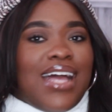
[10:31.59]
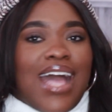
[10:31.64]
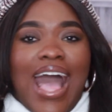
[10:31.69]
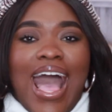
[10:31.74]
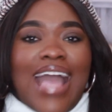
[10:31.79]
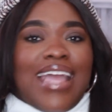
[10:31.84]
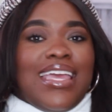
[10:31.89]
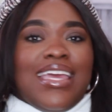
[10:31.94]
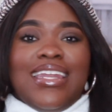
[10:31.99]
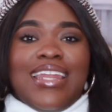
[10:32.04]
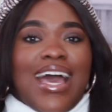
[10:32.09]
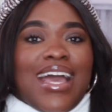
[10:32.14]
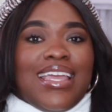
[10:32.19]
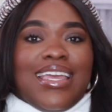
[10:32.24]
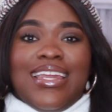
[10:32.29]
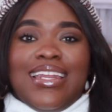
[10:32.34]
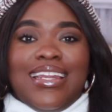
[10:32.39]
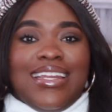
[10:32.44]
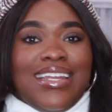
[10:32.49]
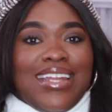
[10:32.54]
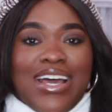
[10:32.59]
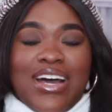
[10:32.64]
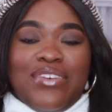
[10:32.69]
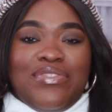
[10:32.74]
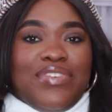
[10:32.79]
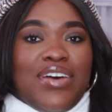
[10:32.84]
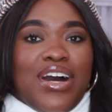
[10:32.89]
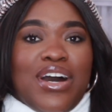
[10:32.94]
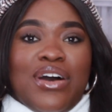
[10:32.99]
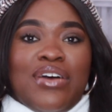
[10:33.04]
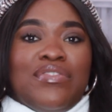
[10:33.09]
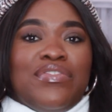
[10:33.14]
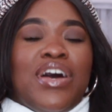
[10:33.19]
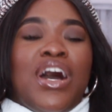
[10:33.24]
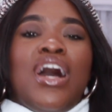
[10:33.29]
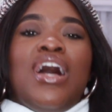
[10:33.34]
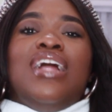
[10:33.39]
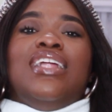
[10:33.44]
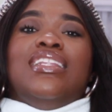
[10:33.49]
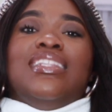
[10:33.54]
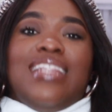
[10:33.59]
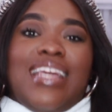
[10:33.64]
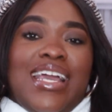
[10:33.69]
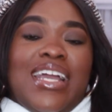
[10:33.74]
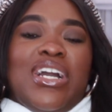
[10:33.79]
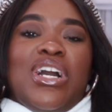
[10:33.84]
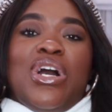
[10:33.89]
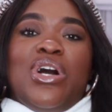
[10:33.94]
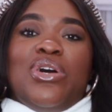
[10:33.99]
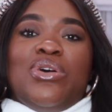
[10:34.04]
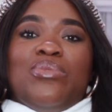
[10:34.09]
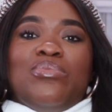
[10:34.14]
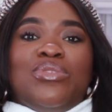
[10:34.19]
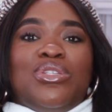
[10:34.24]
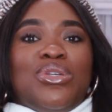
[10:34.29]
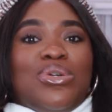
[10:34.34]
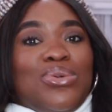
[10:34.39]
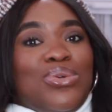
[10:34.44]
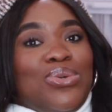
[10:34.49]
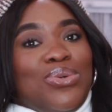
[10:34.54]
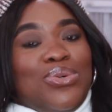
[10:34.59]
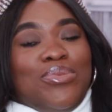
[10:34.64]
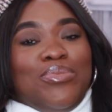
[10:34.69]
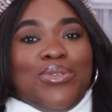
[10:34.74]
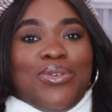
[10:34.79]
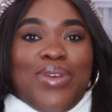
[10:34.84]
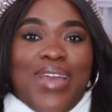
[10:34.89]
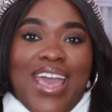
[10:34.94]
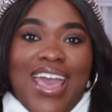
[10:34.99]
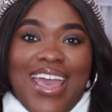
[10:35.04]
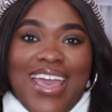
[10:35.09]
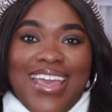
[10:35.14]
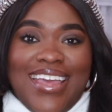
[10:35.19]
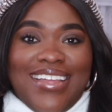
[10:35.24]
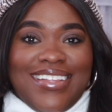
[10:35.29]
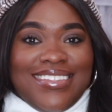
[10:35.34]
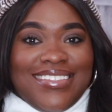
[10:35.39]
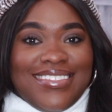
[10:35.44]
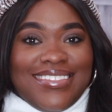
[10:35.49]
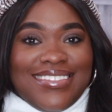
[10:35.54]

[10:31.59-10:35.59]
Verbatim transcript: I cannot get enough of Lancome's Oud Bouquet.